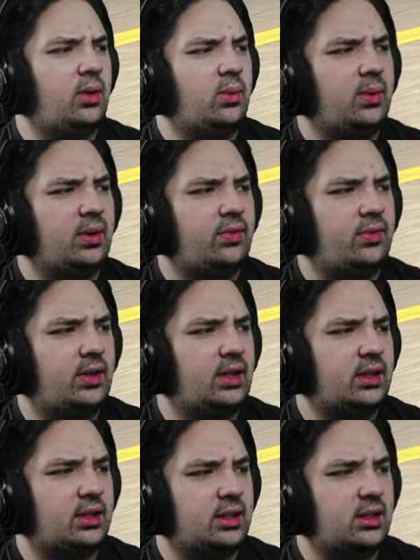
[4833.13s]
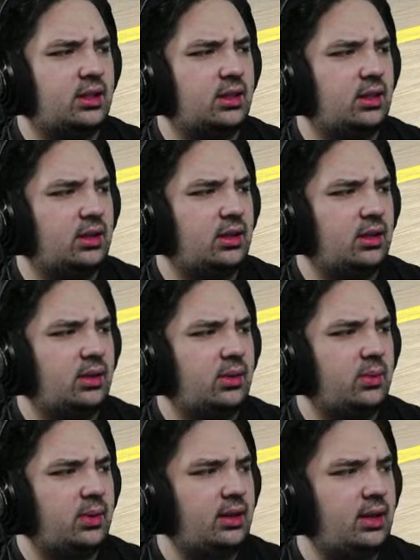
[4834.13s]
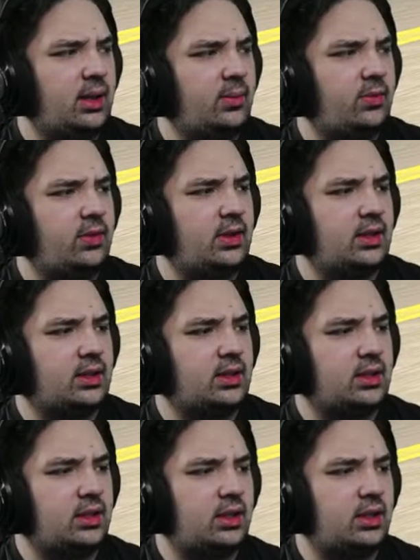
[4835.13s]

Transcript: what a finish! What a damn finish!